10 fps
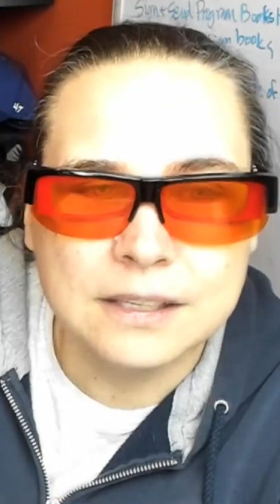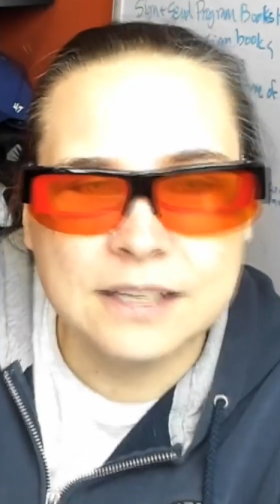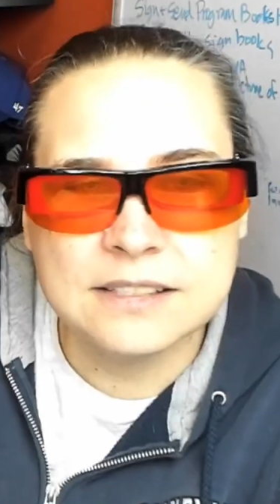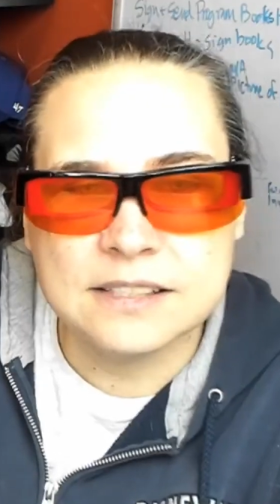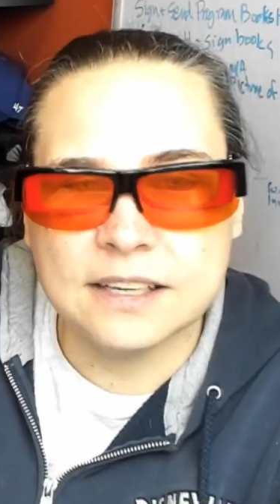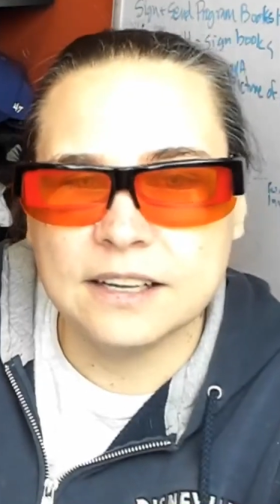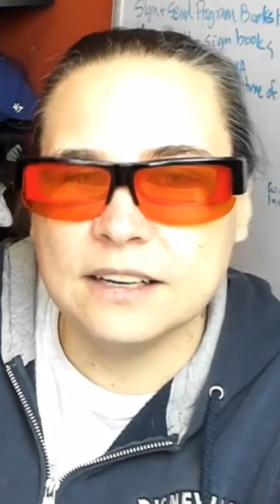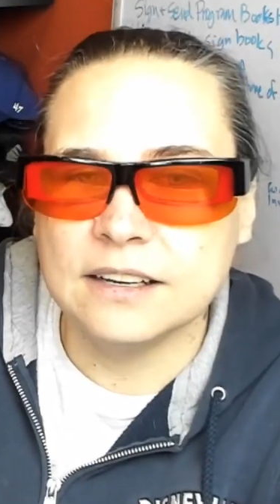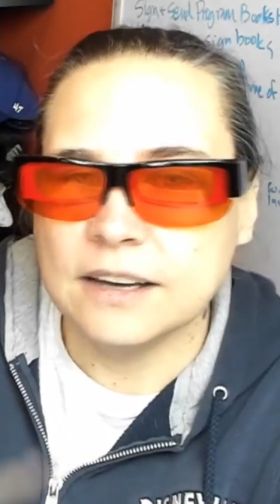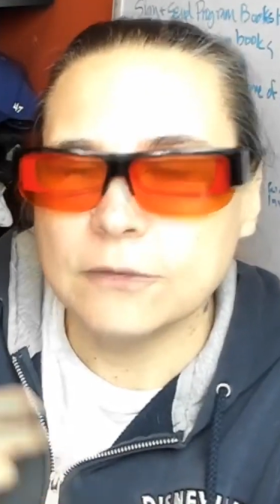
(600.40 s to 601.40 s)

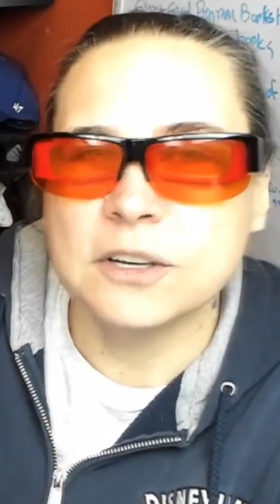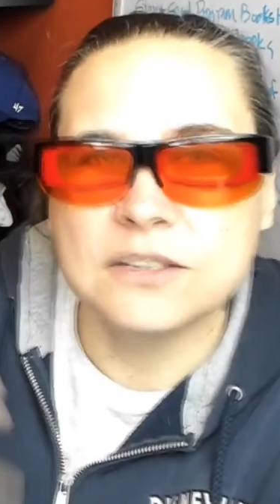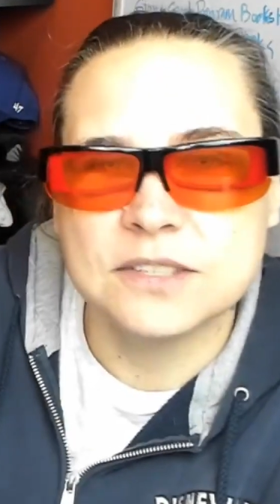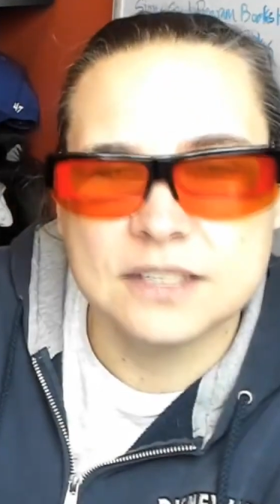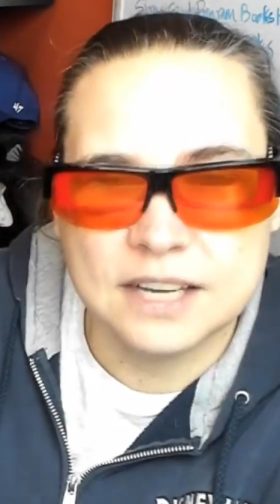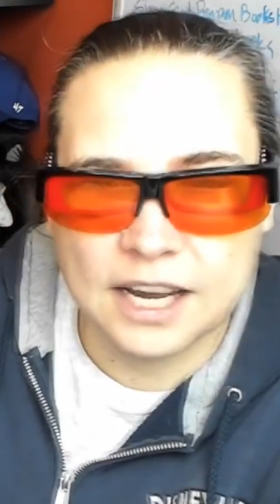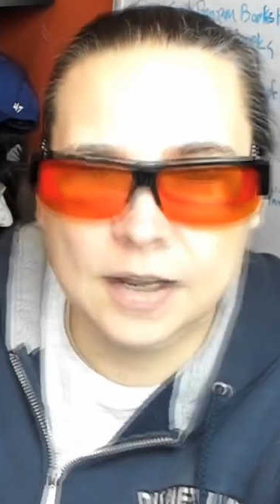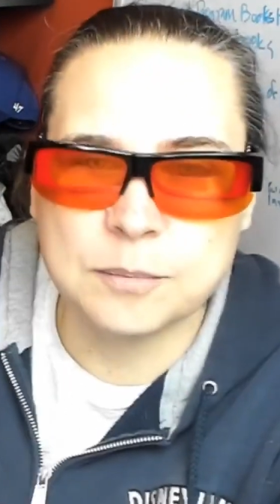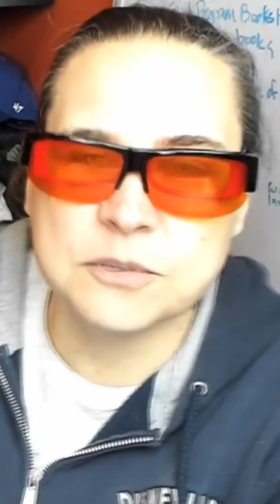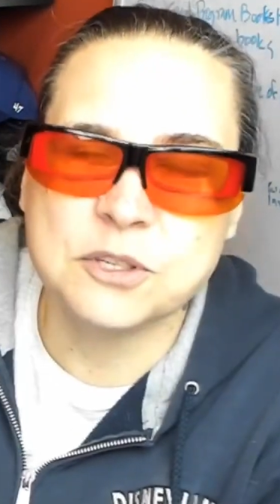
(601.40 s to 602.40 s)
Hesiod never gives a
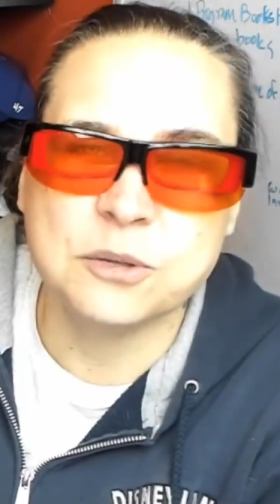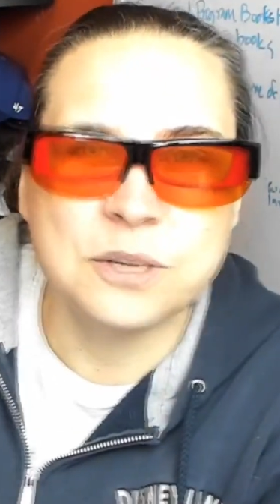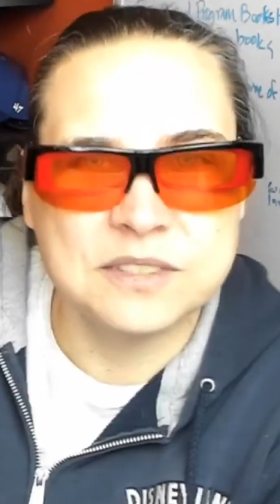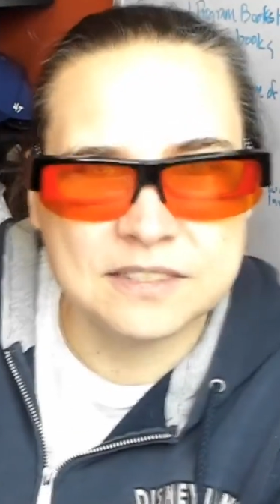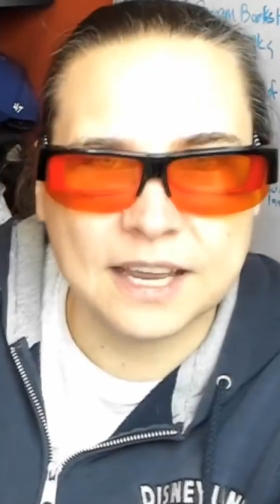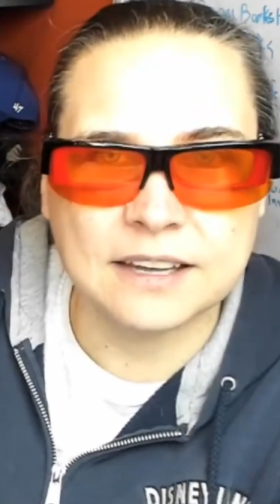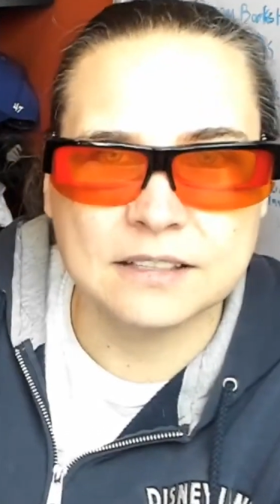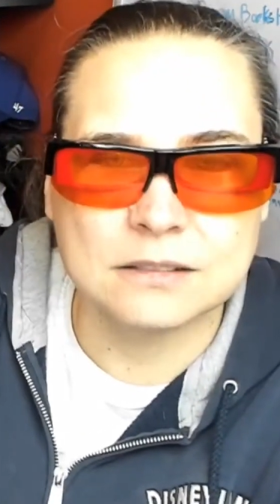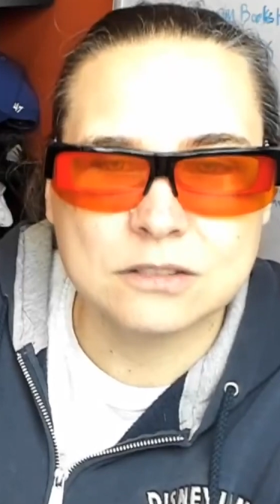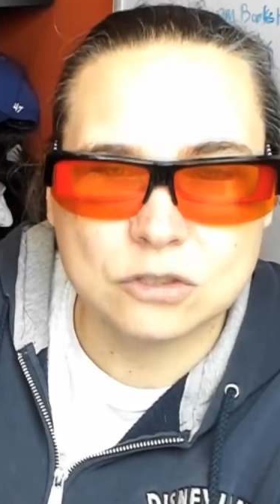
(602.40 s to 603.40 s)
name to his
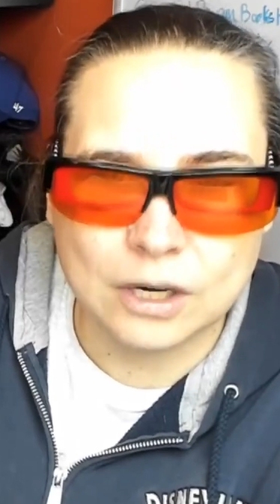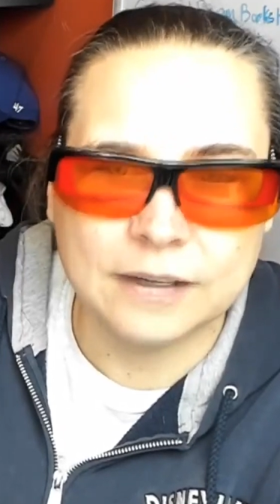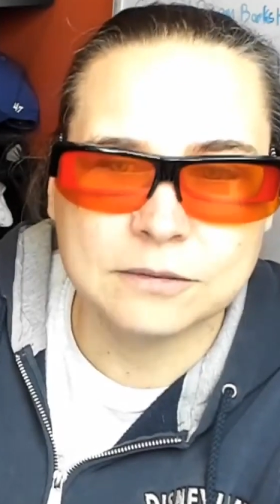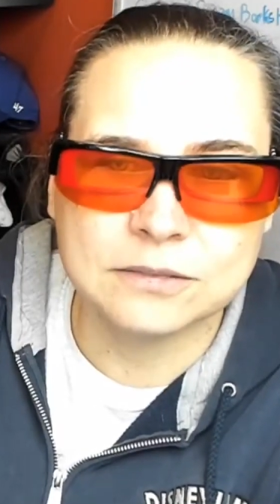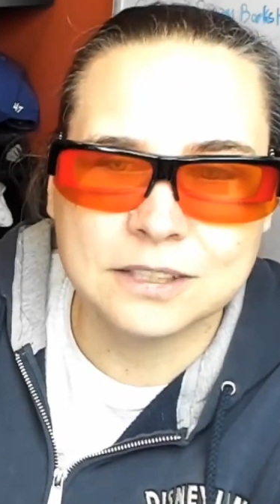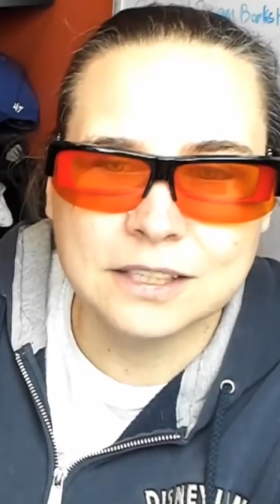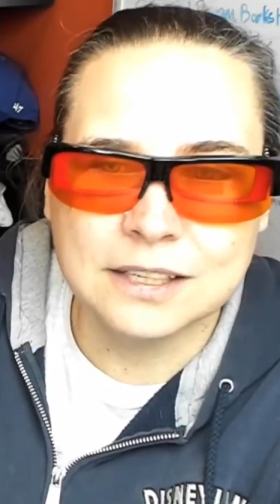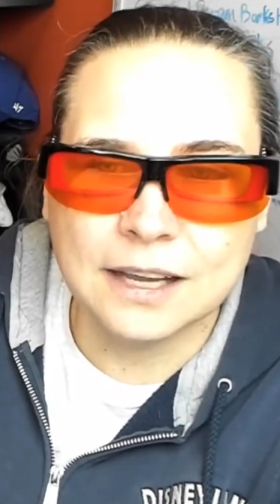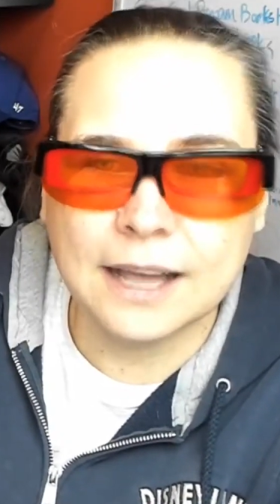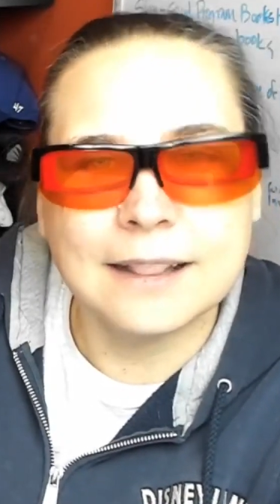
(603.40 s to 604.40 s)
second strife.
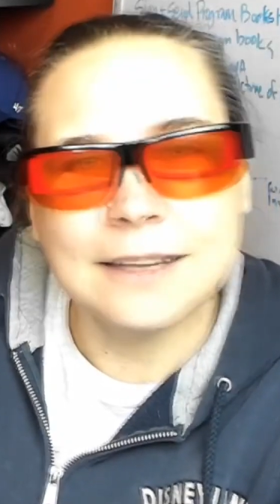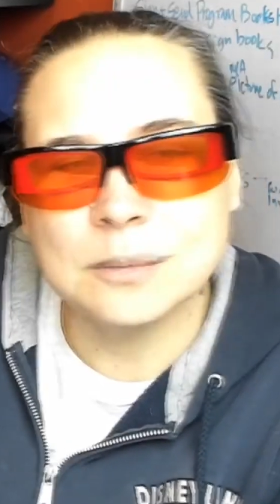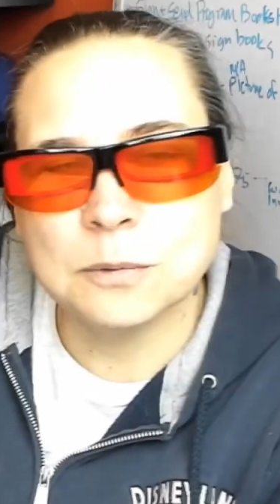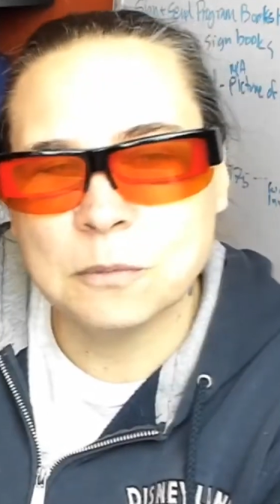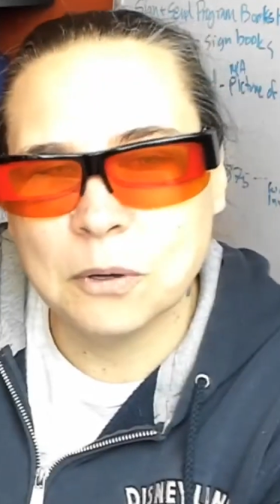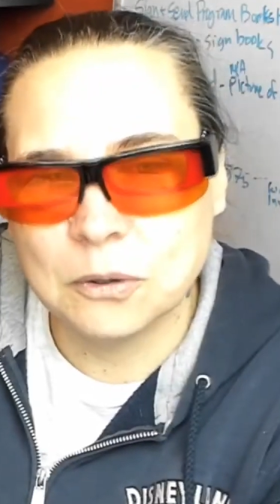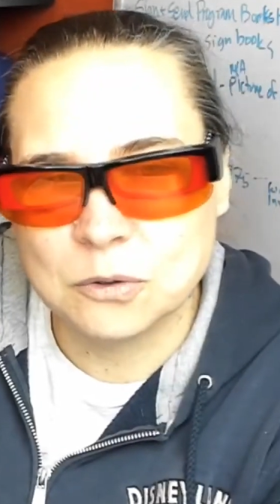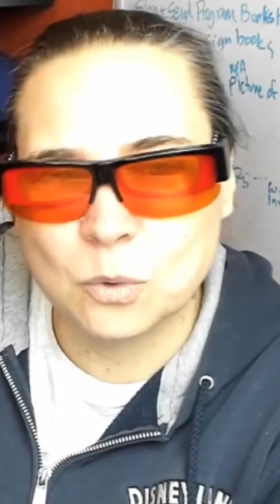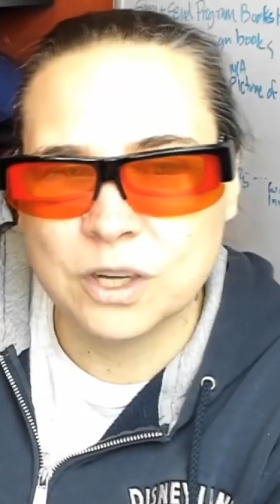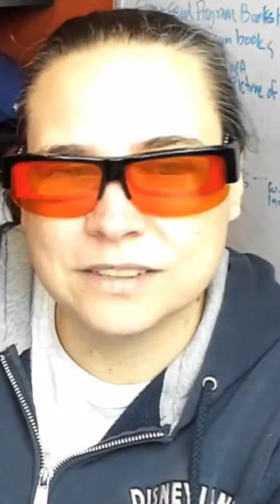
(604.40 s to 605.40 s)
I'd like to
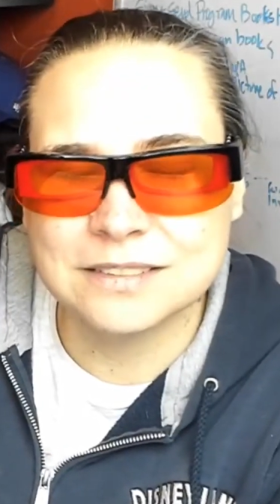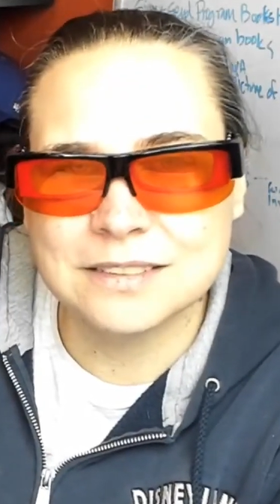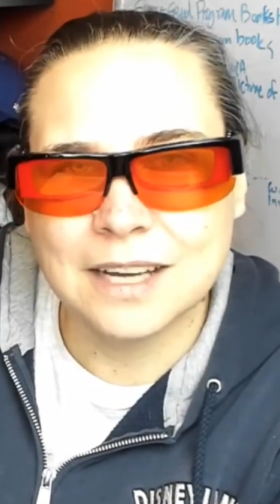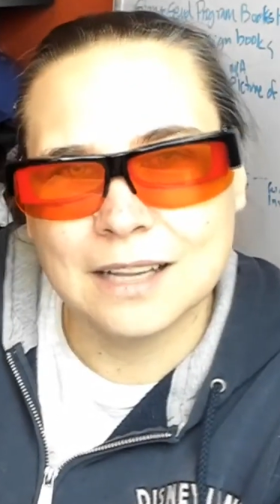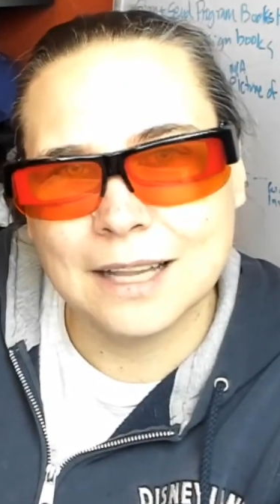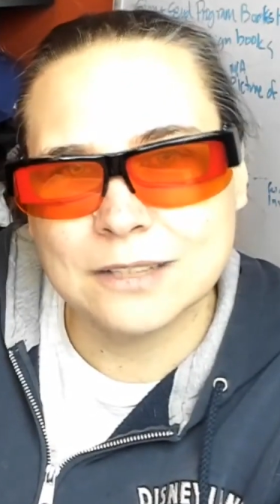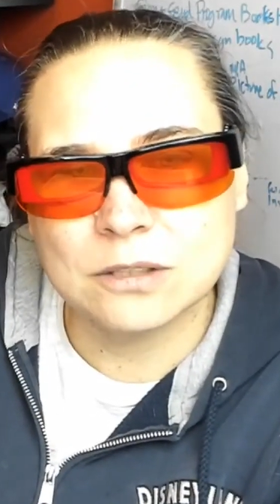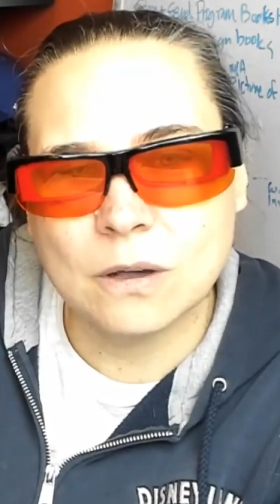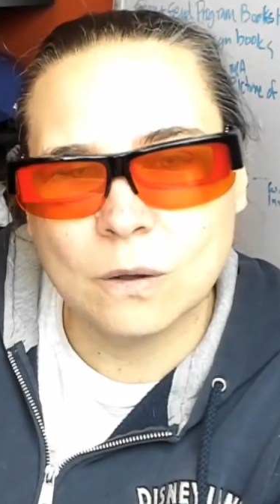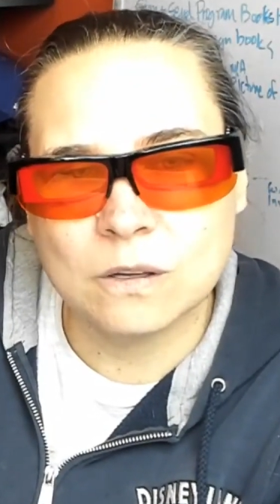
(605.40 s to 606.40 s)
propose one. I'd like to
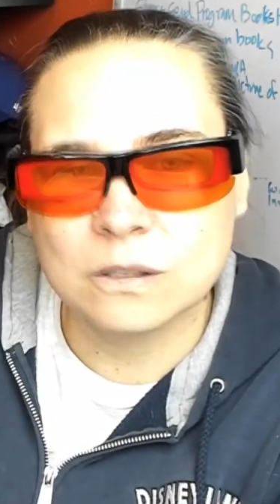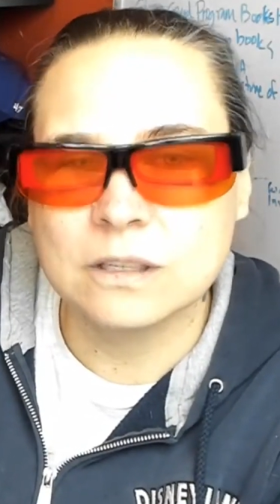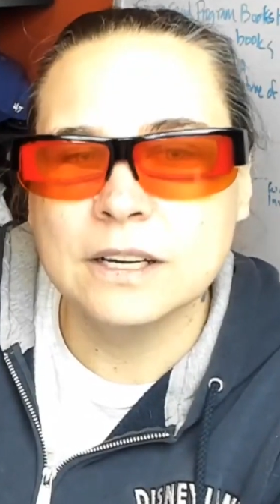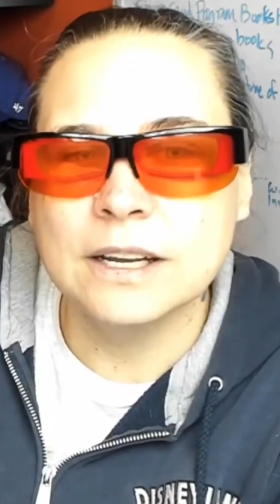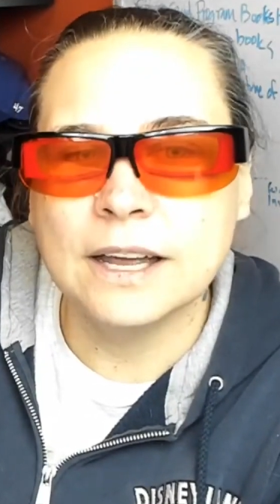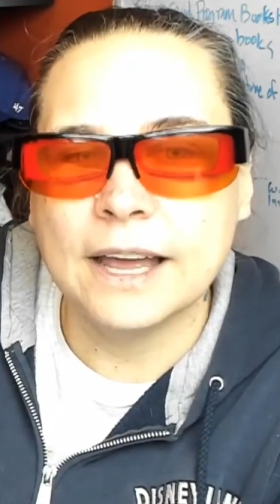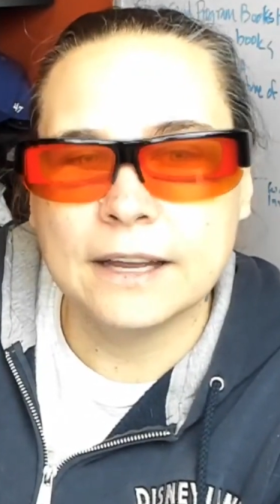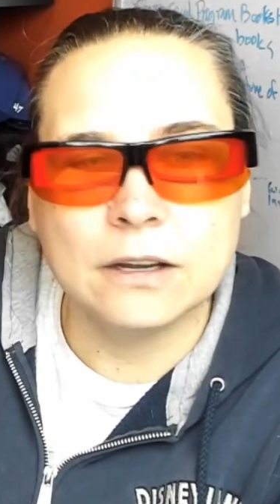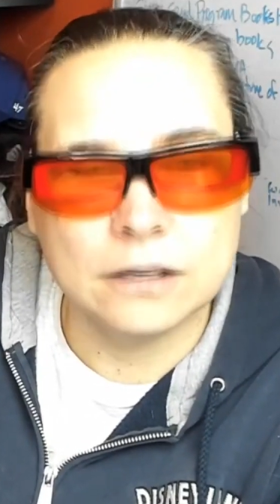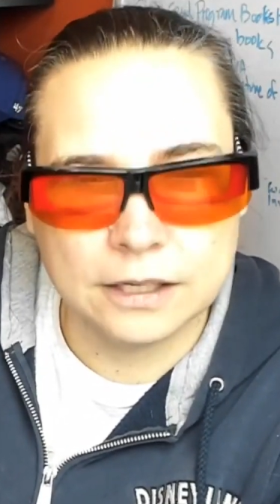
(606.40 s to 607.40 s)
call her
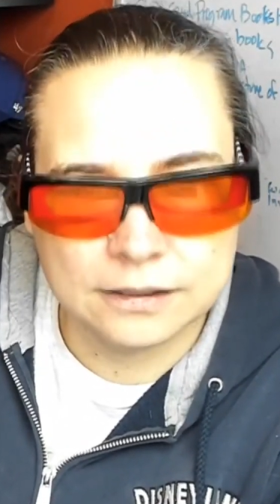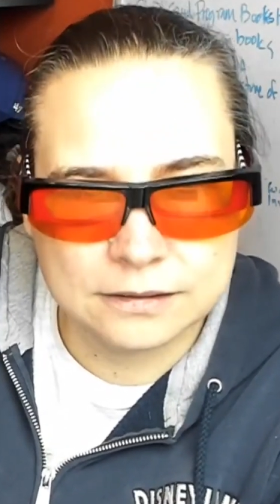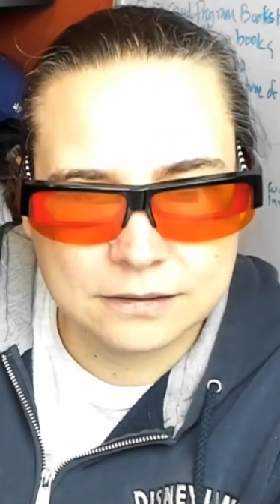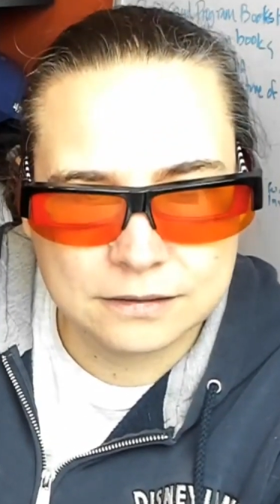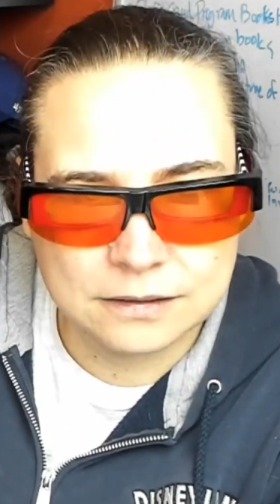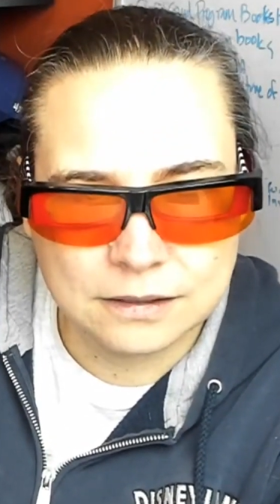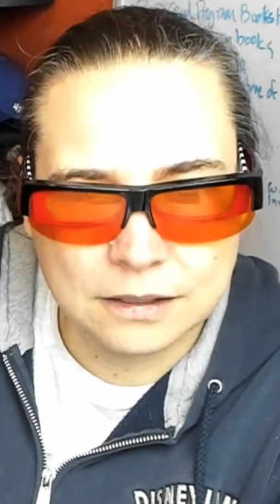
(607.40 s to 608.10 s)
agones.